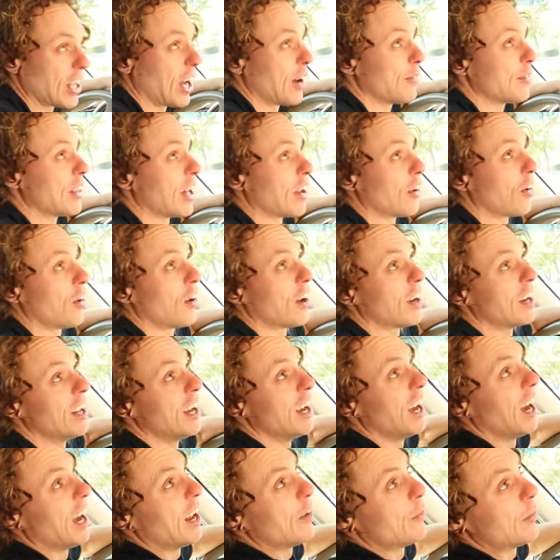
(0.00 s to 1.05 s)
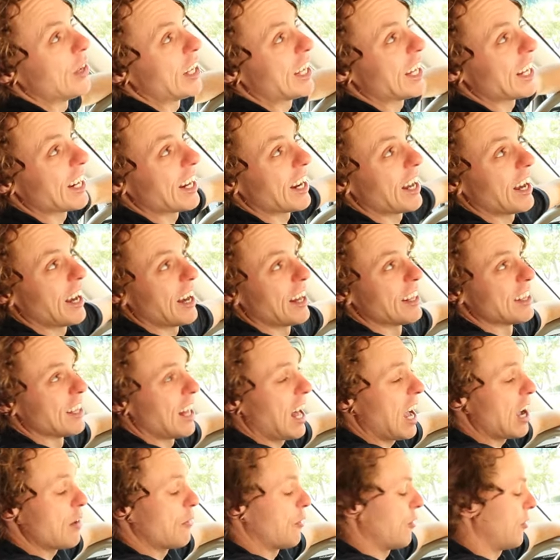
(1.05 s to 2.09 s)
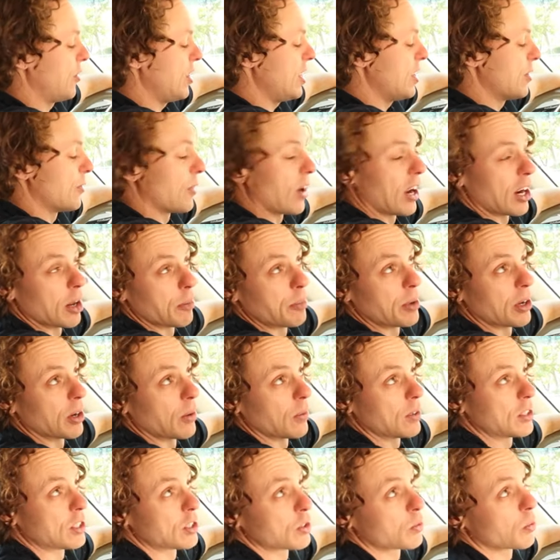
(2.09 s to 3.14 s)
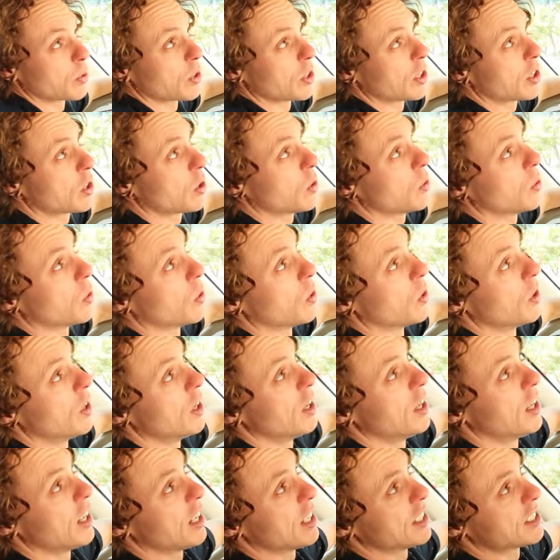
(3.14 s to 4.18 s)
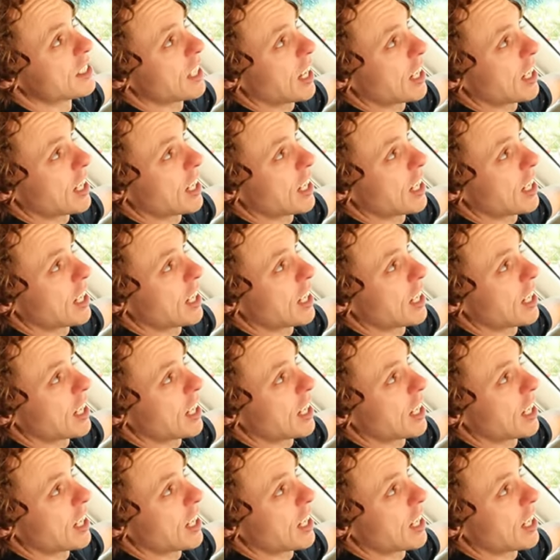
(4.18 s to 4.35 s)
have that on, and we get a live feed right up here, which is really cool. It's